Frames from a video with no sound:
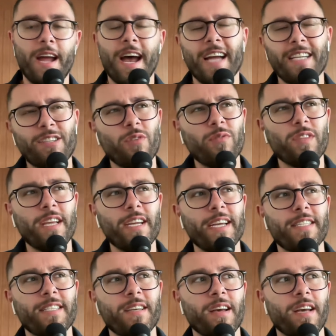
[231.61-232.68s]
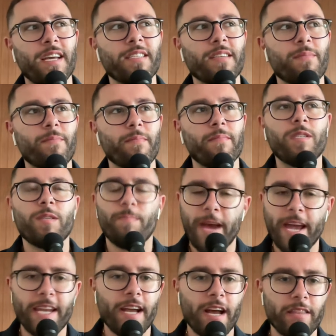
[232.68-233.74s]
I don't think it's a
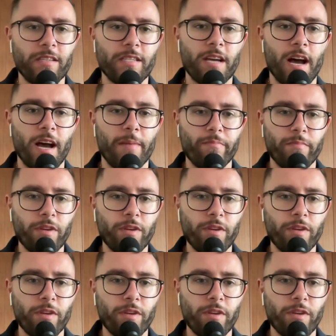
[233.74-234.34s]
depending on the time.